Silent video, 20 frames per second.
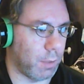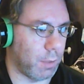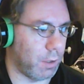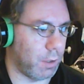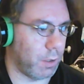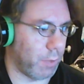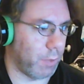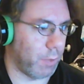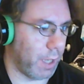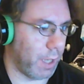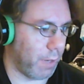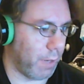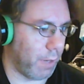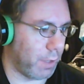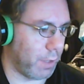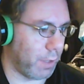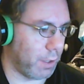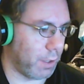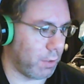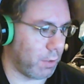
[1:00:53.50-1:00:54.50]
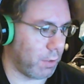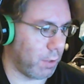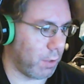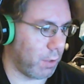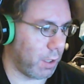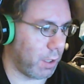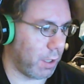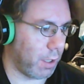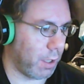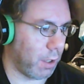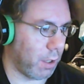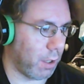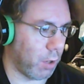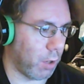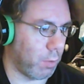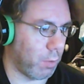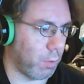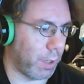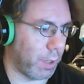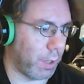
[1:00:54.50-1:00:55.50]
Do we have the Discord on here? Oh,
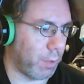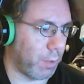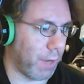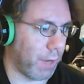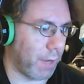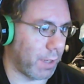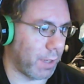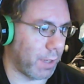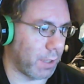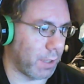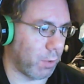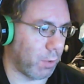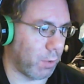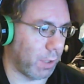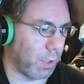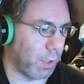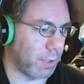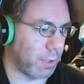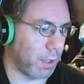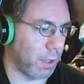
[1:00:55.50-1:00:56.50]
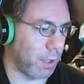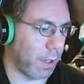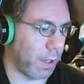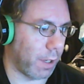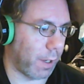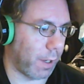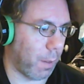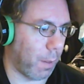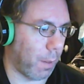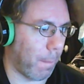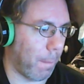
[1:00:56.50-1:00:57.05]
we don't have the Discord listed on here.